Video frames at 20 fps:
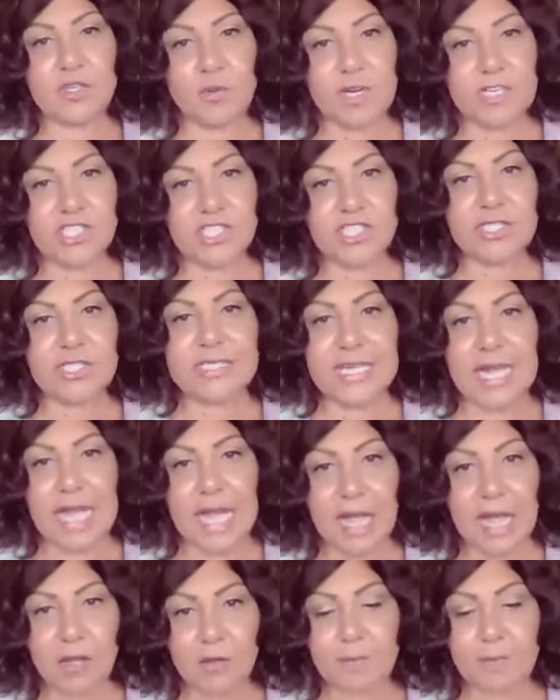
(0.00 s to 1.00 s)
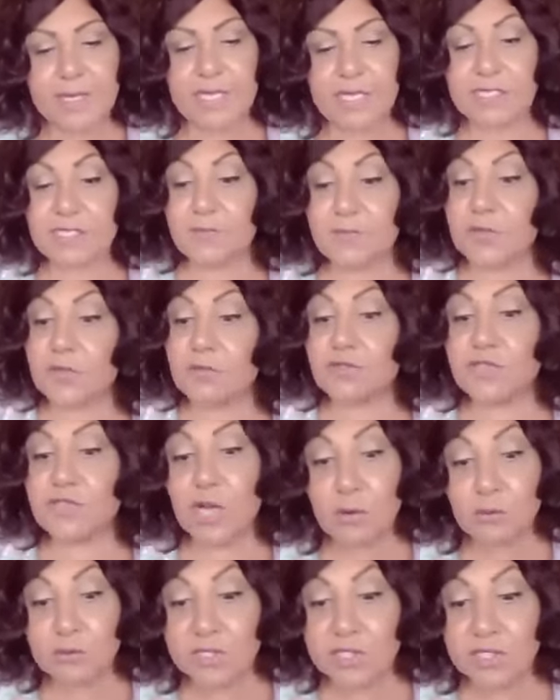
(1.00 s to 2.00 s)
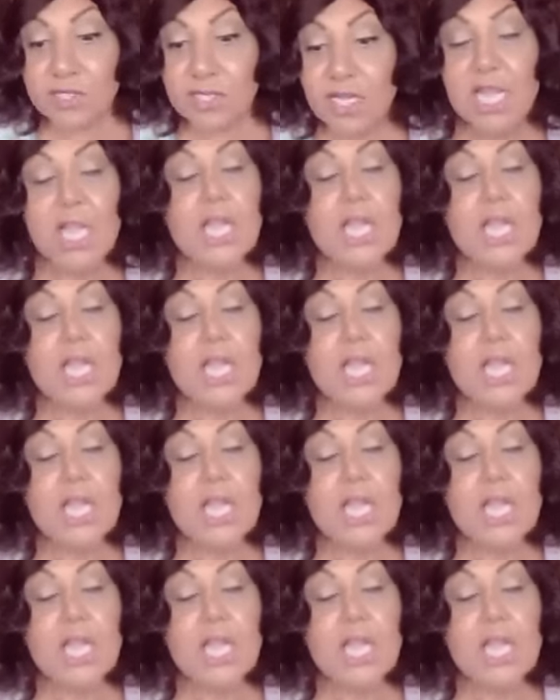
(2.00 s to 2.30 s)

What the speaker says: questions out, because if you don't,